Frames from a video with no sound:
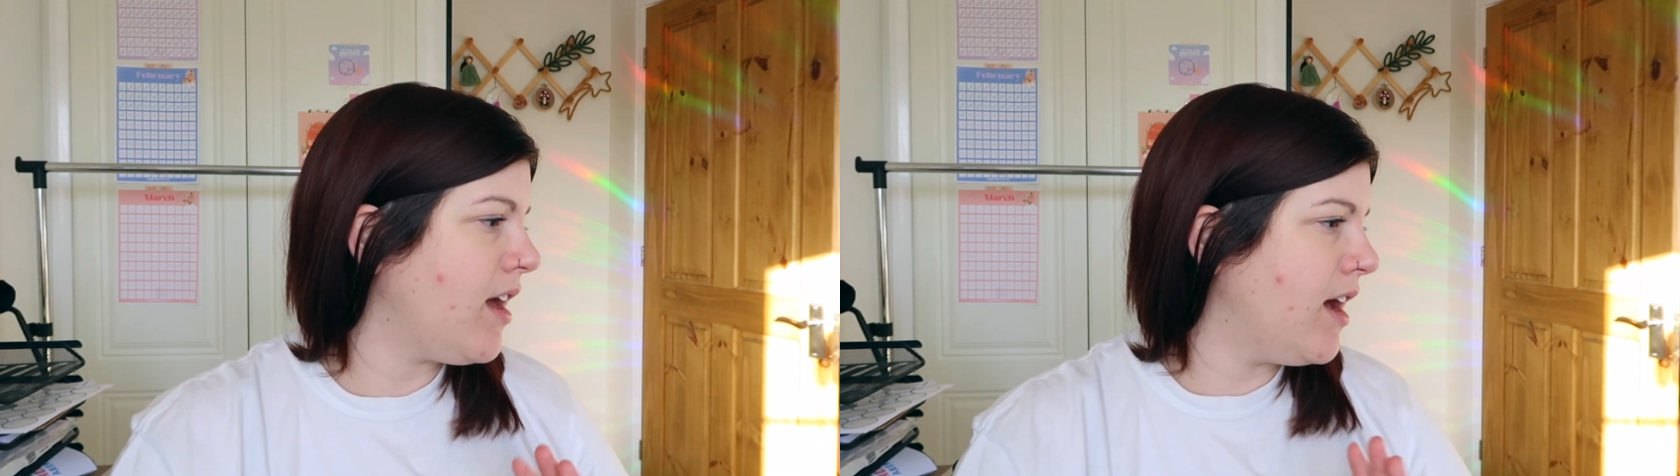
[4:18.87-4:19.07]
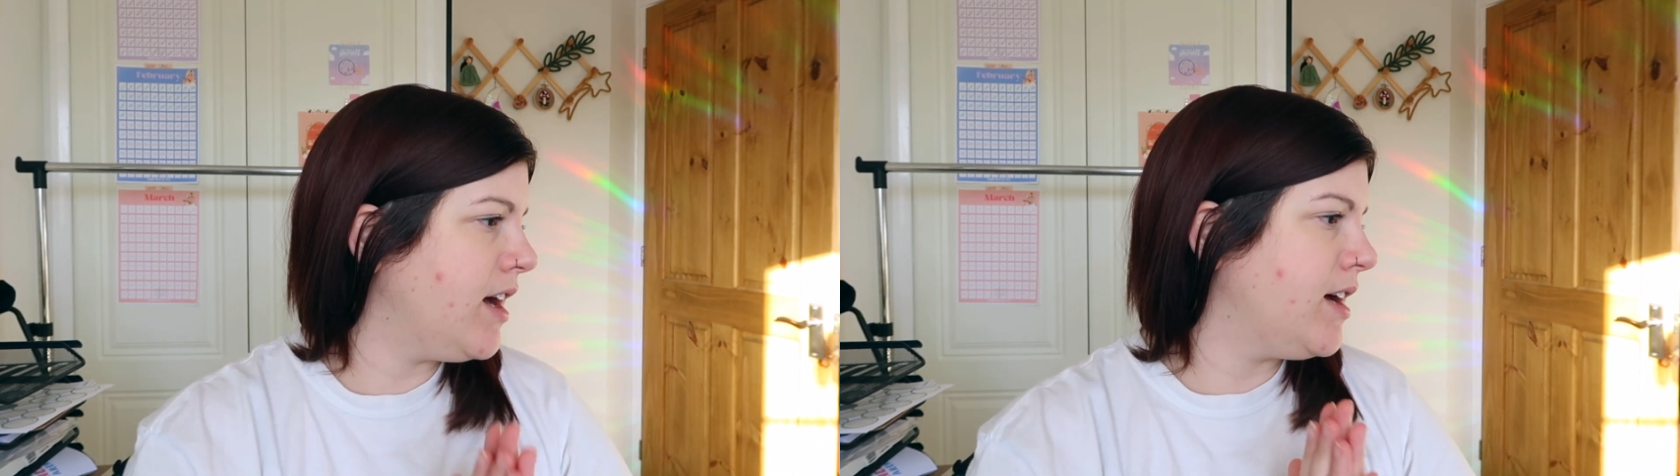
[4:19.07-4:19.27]

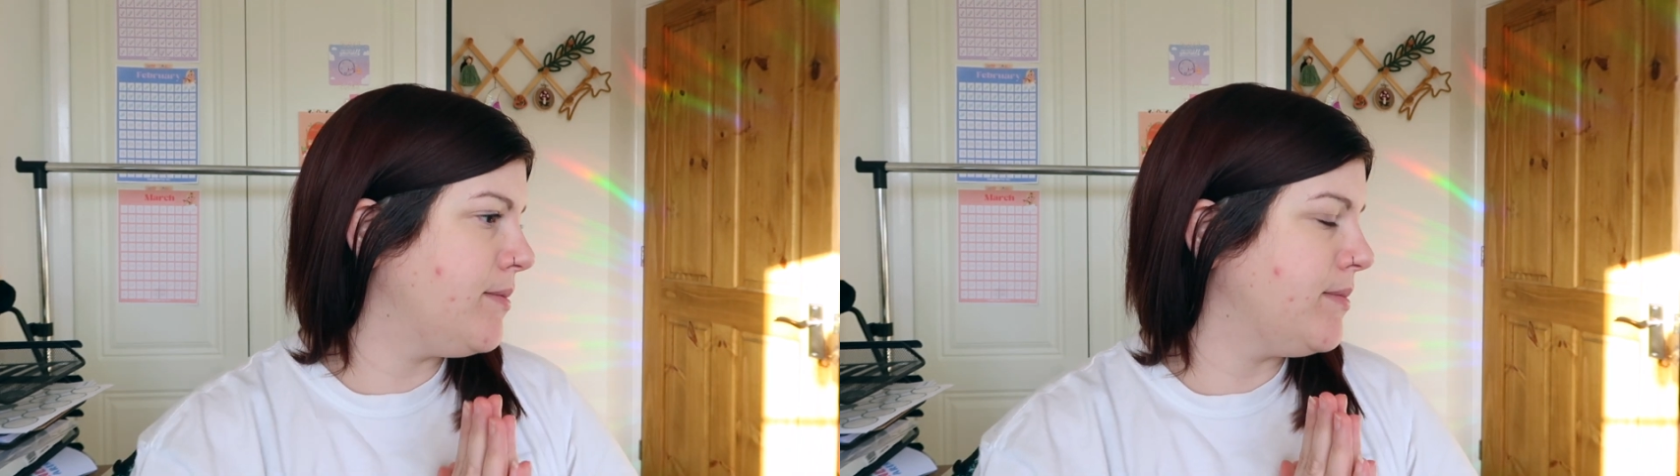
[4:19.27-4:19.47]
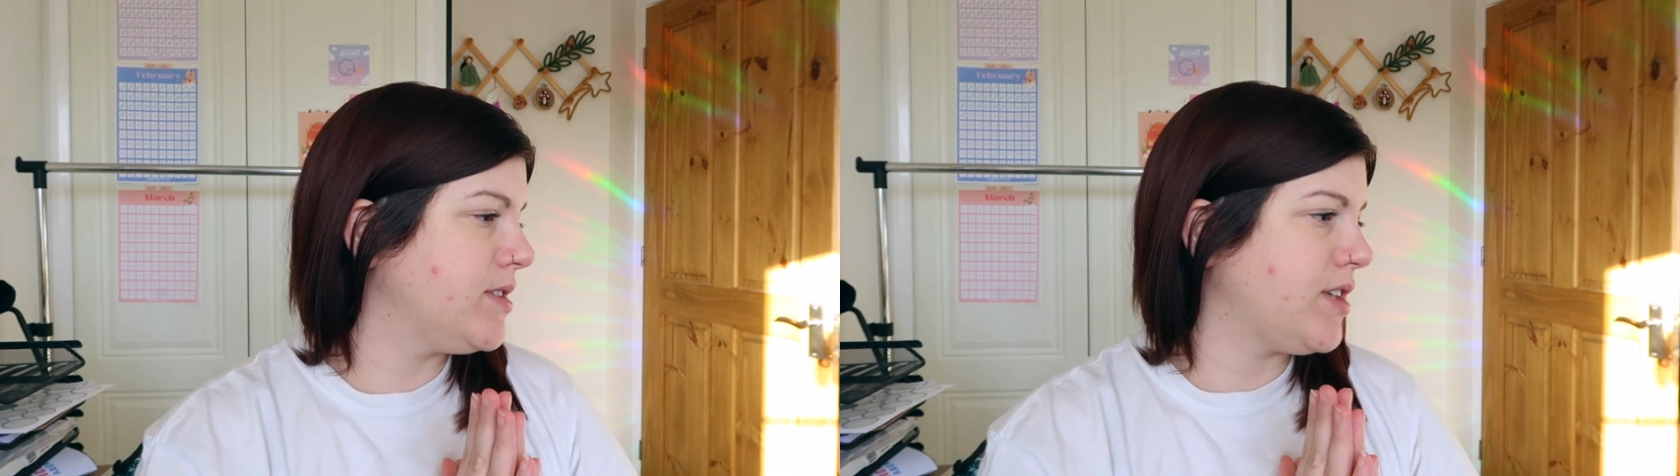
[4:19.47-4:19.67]

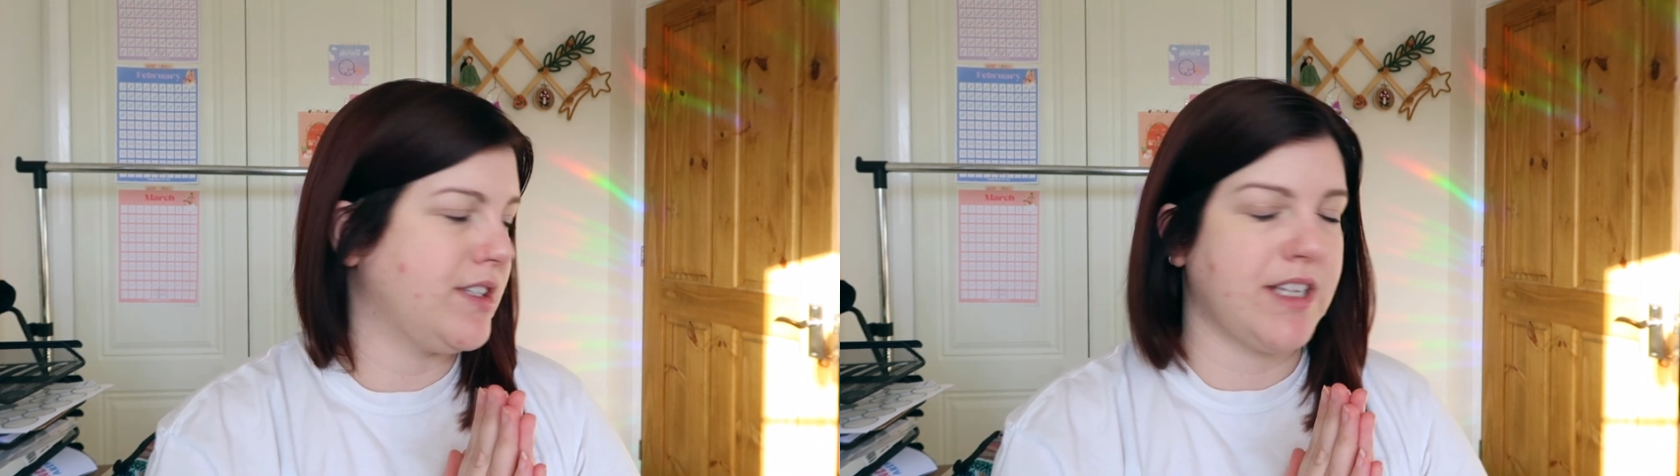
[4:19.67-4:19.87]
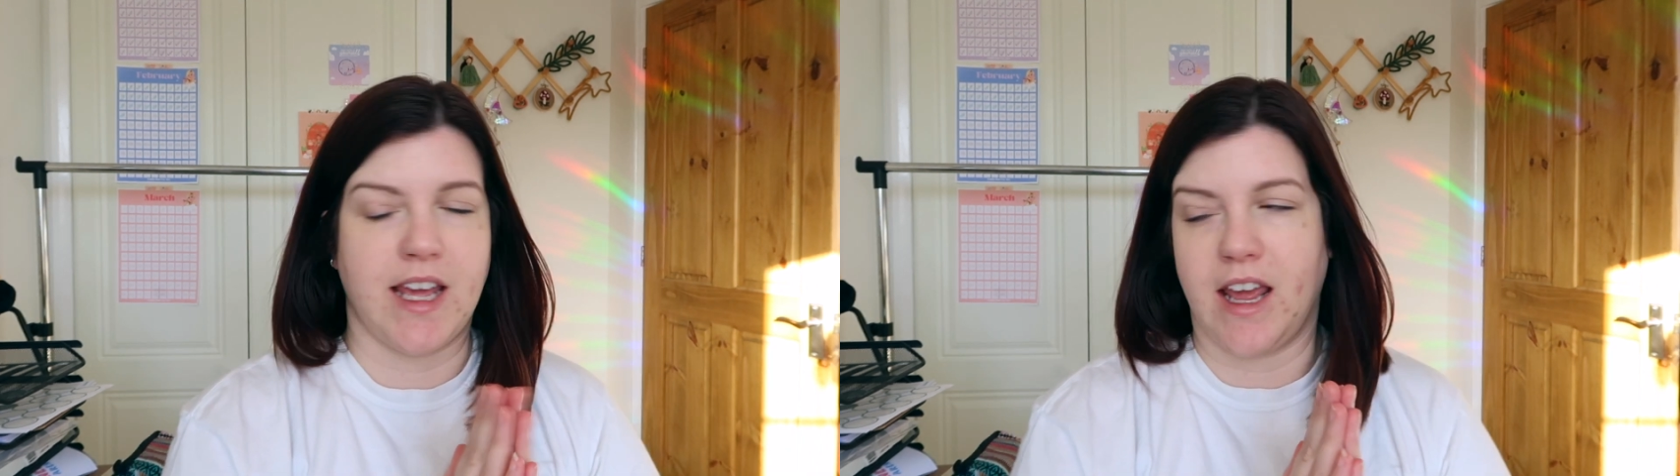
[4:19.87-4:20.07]
So
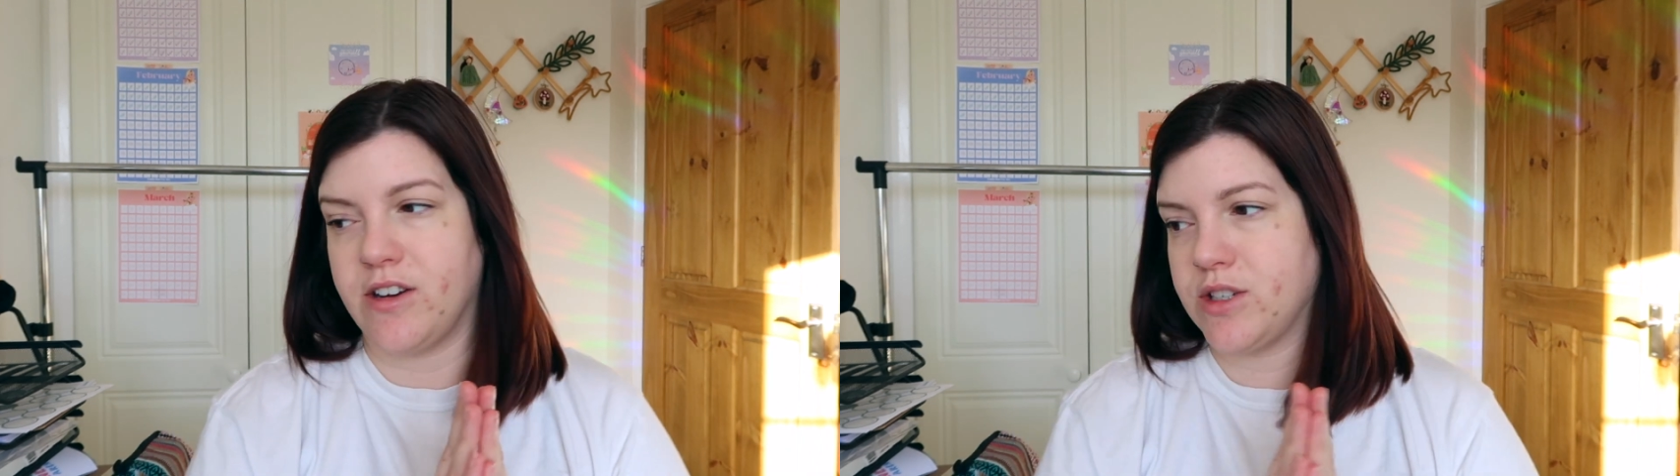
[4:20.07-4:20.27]
today, yeah,